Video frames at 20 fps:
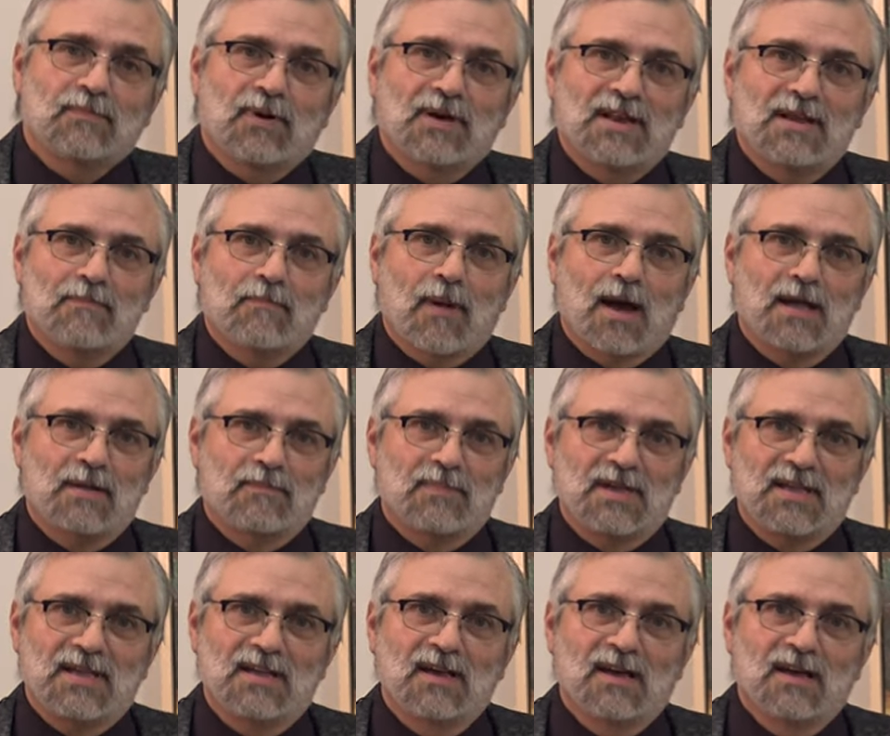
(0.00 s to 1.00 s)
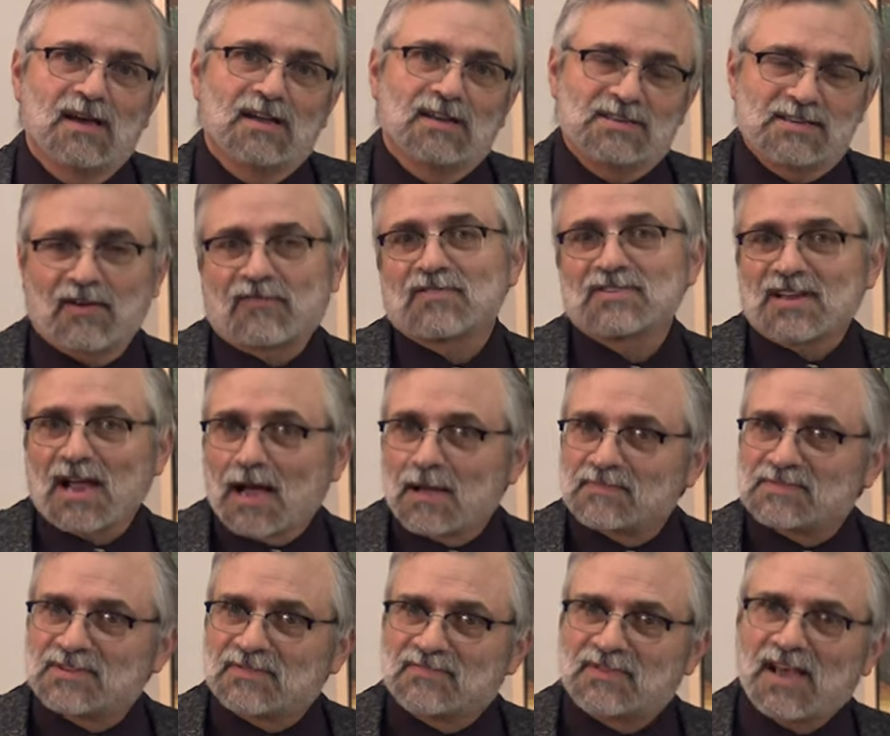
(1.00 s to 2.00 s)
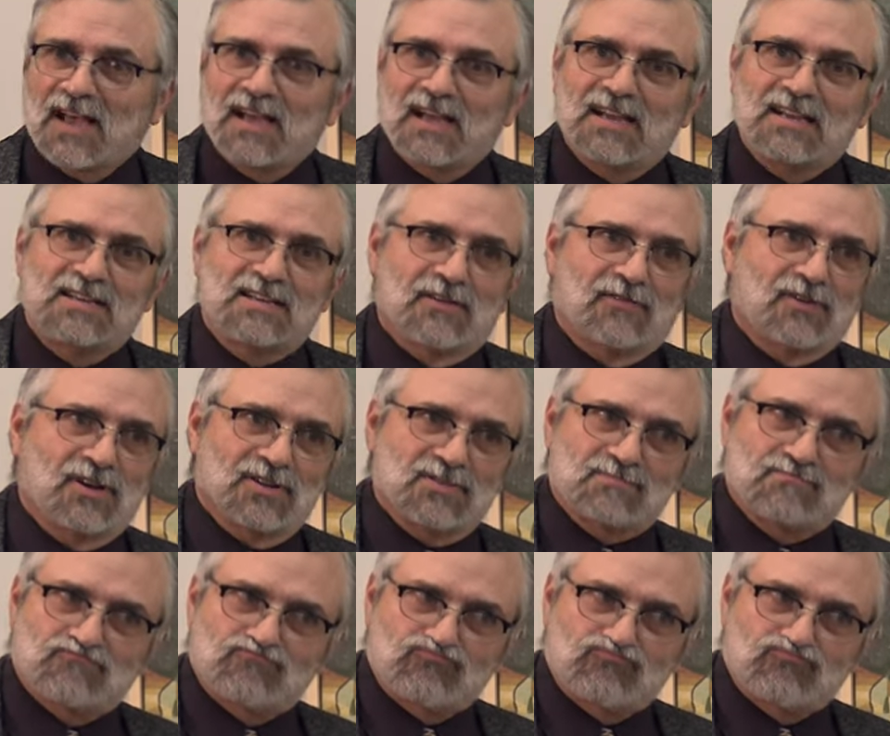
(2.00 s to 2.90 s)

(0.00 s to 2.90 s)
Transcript: but it might be different times of day, different